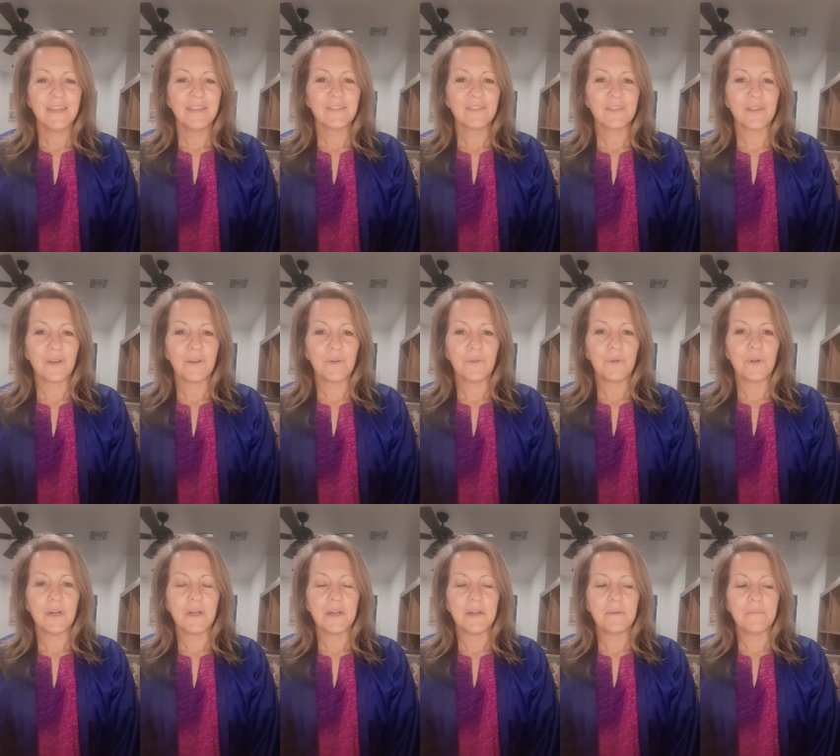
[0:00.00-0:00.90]
So
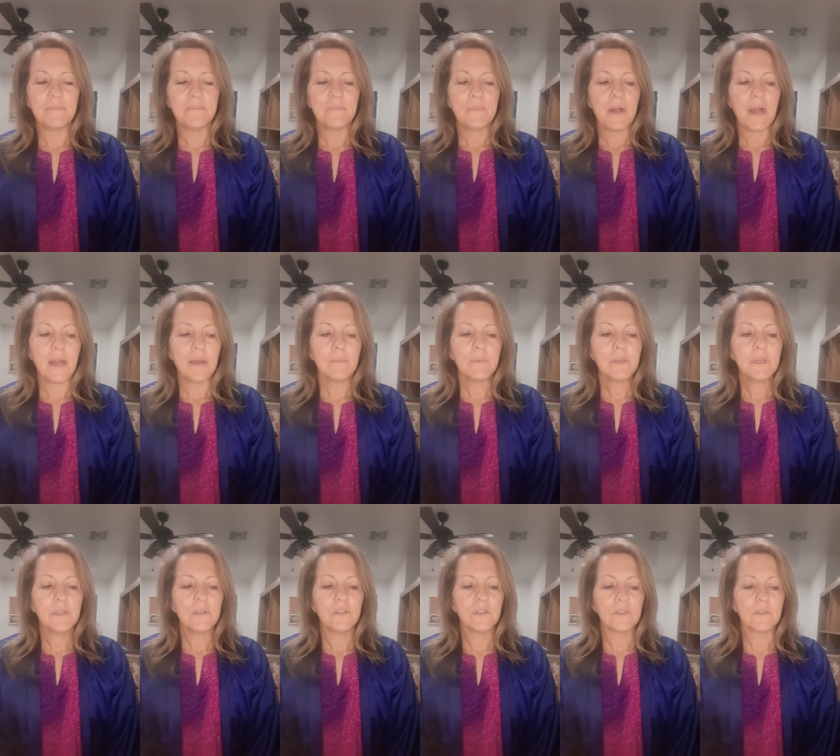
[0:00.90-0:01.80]
um, I'm going
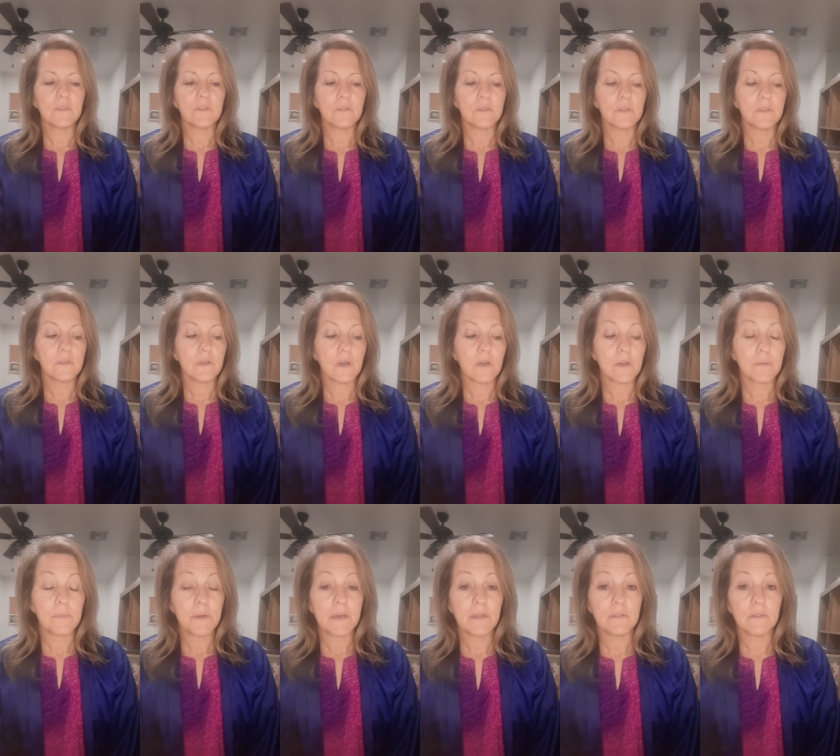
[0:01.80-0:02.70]
to just talk
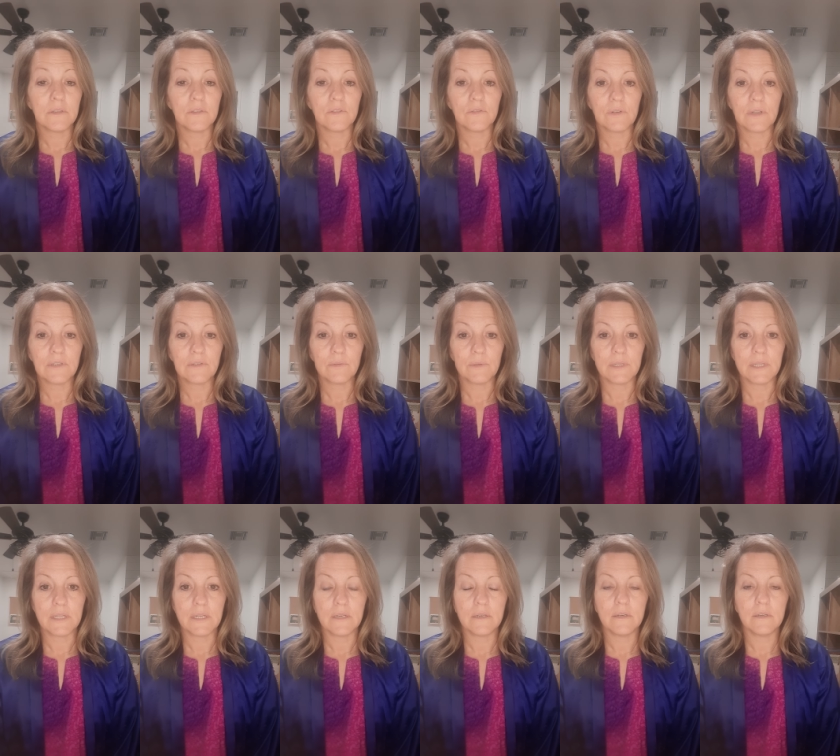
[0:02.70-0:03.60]
about the
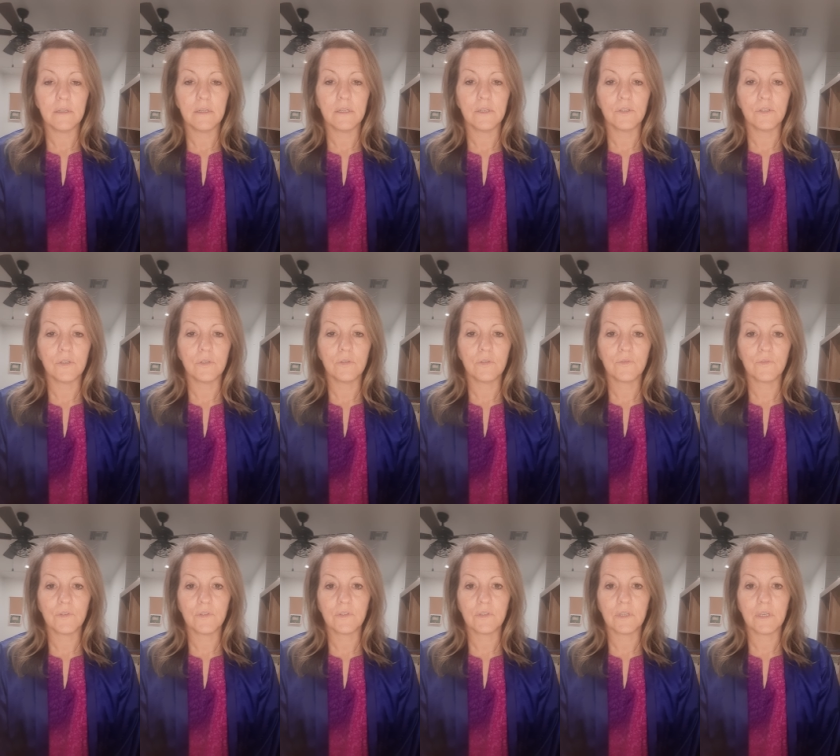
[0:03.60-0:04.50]
stress-related issues
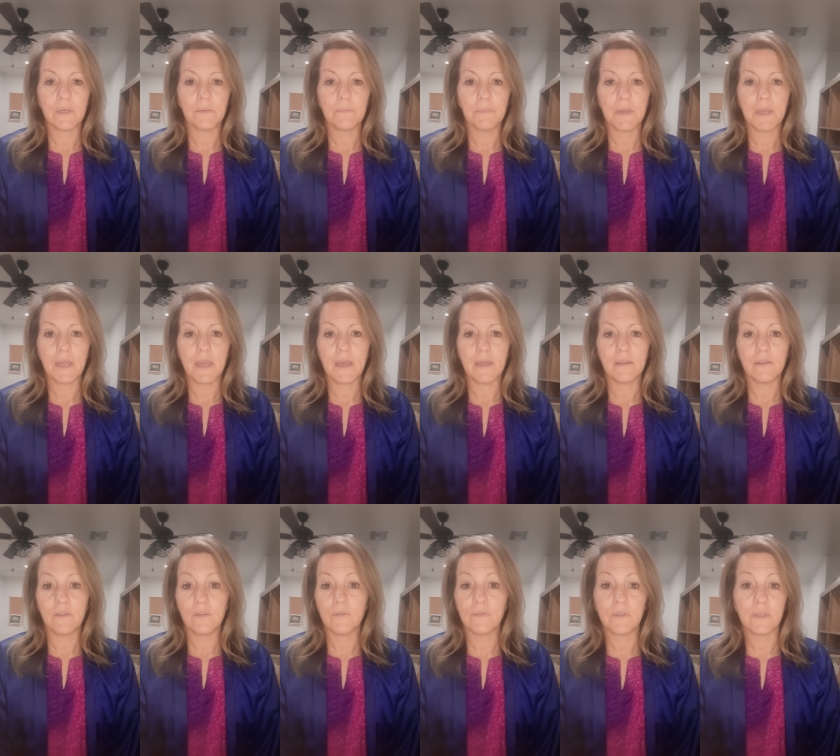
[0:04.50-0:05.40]
for sleep
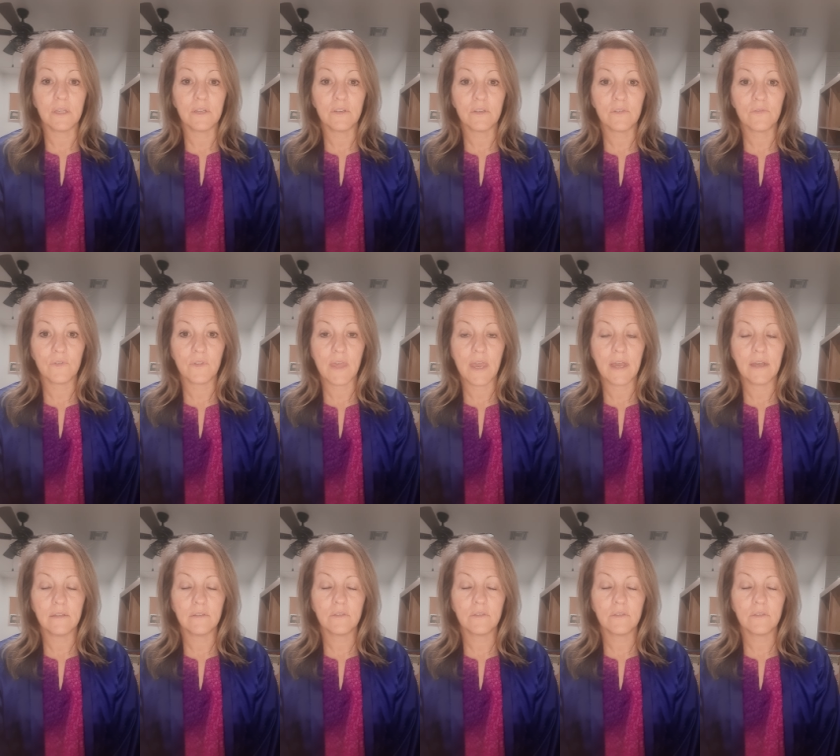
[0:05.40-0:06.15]
and using it just for that.